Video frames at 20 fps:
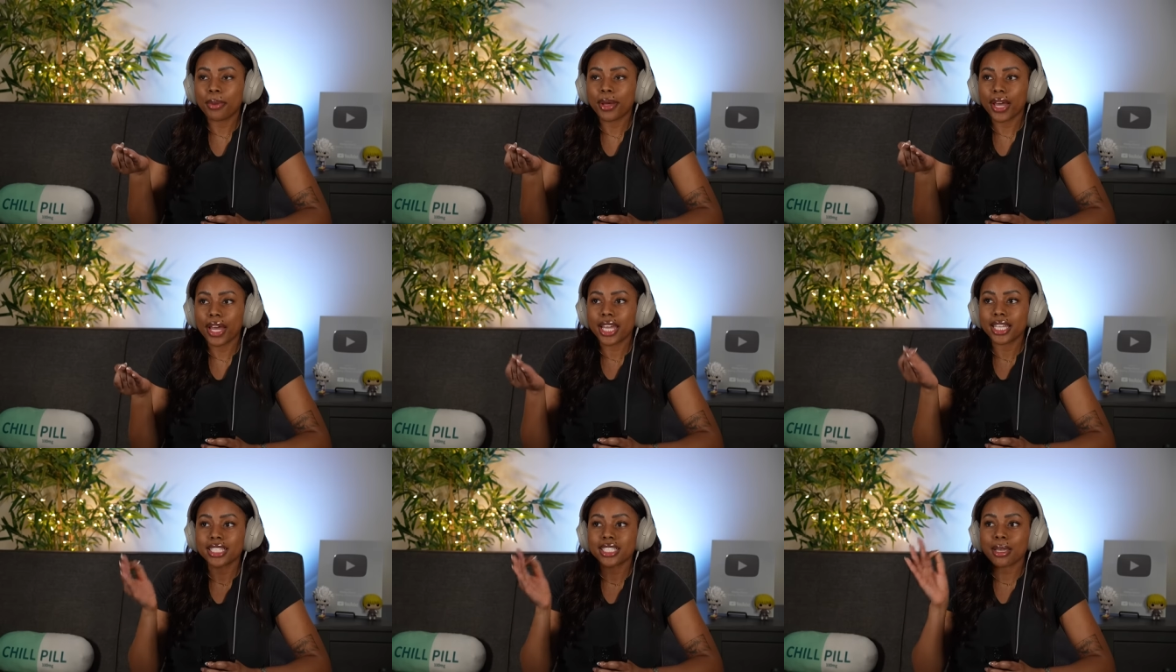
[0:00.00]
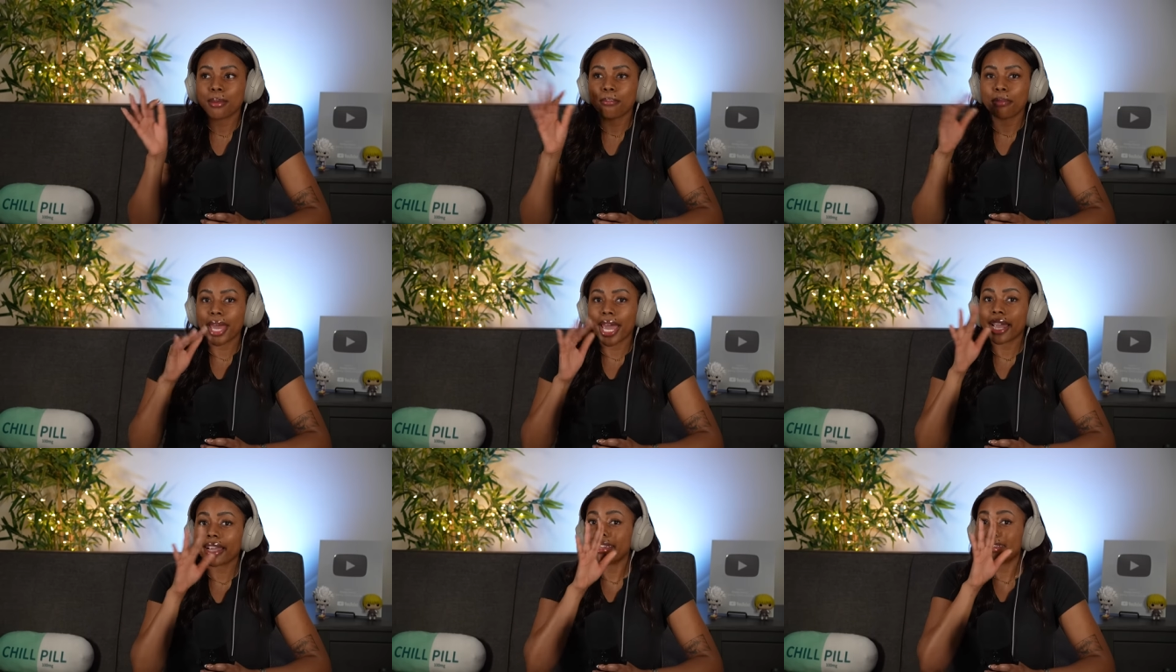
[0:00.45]
but
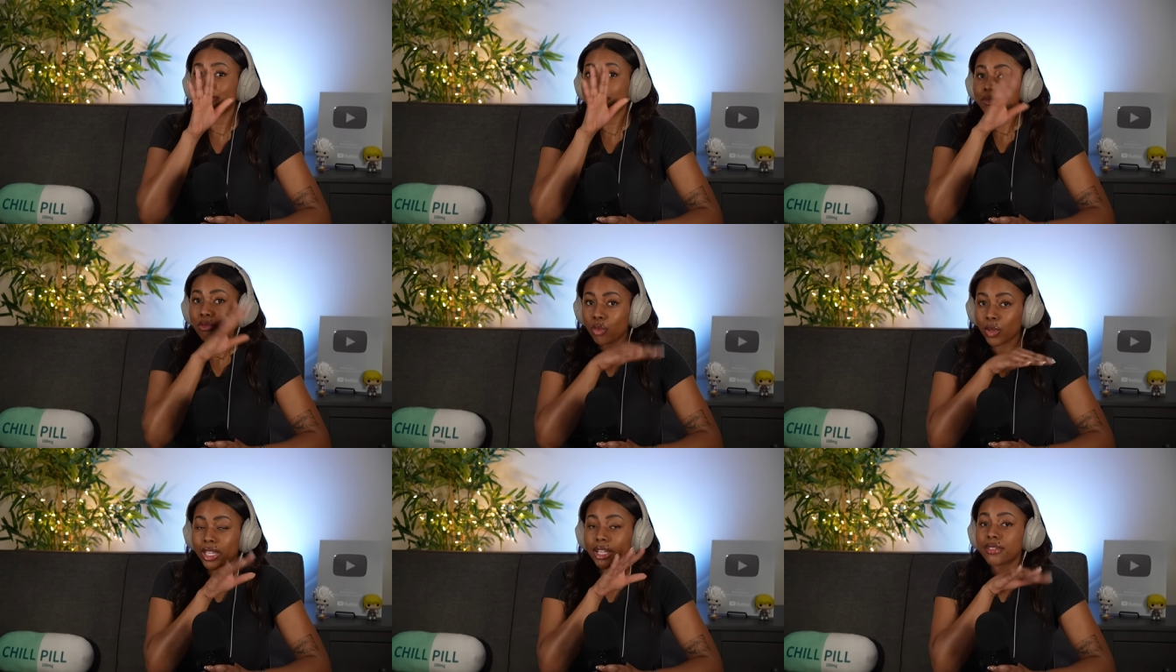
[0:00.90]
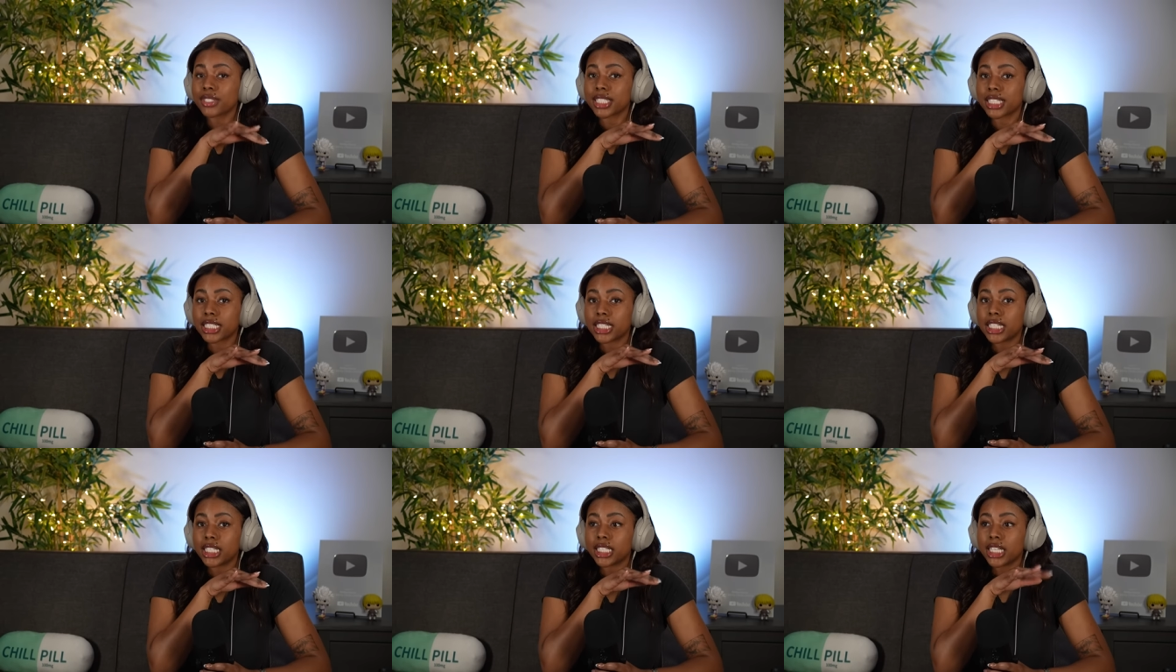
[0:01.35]
back when I was
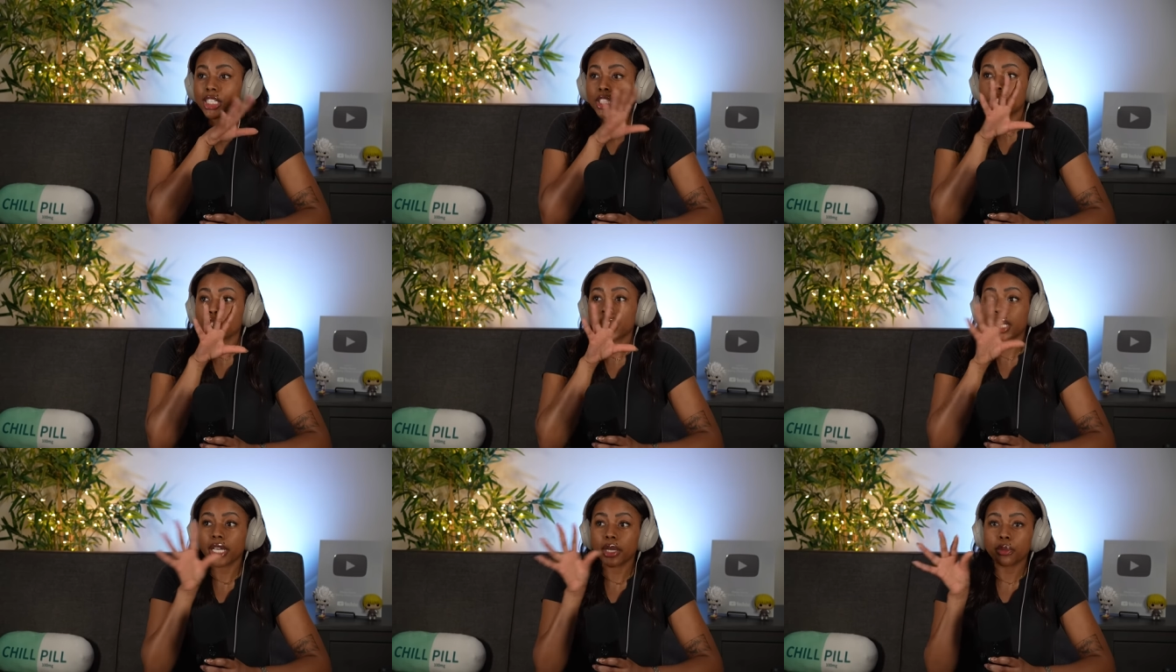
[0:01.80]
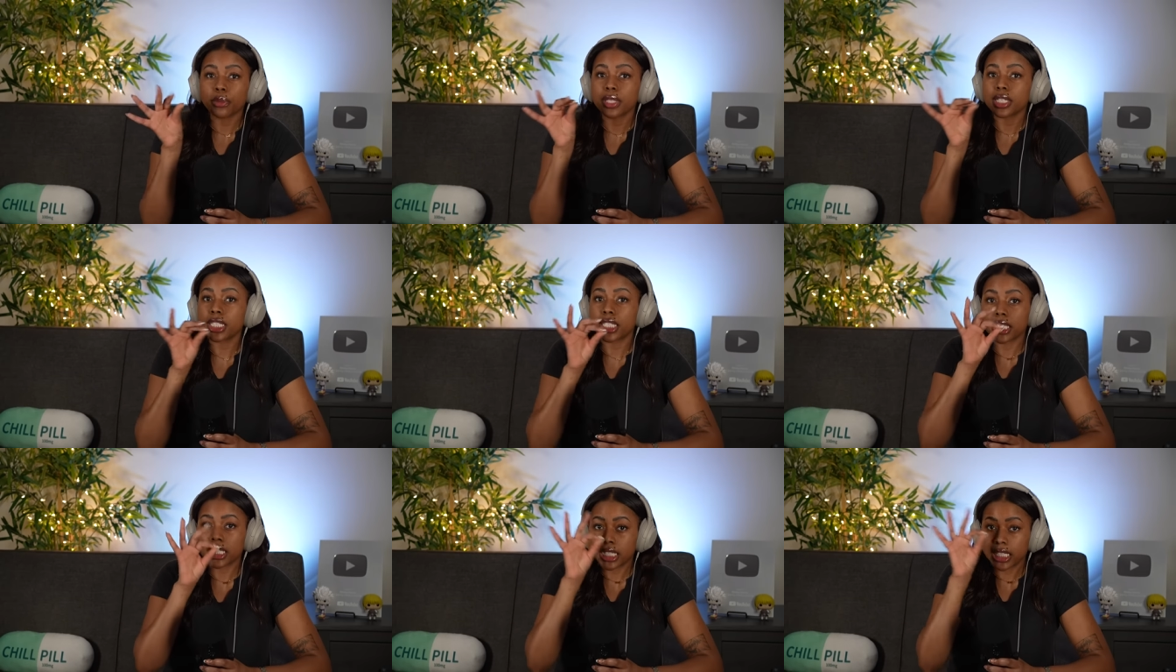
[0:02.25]
a teenager, it
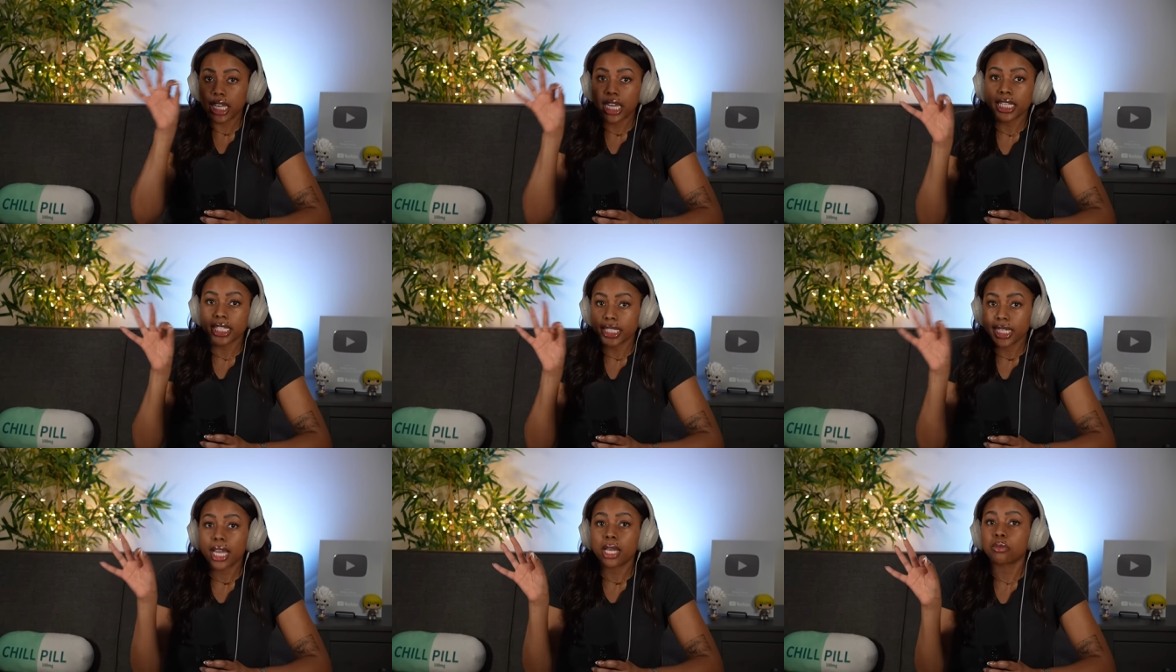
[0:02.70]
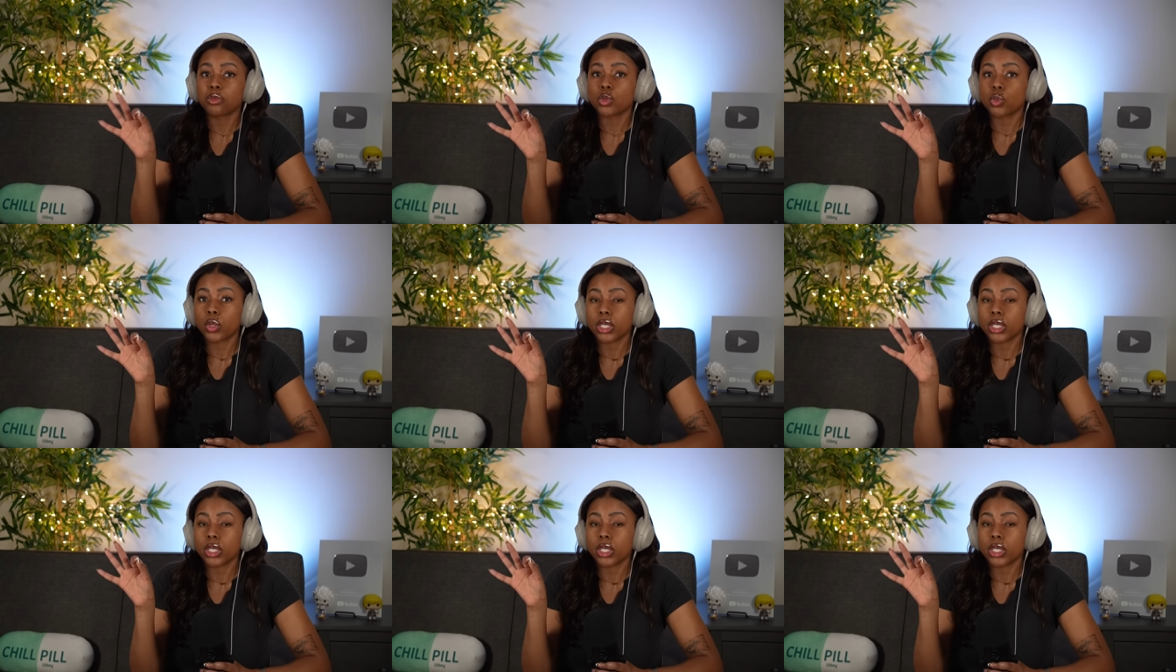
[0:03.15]
was 10 times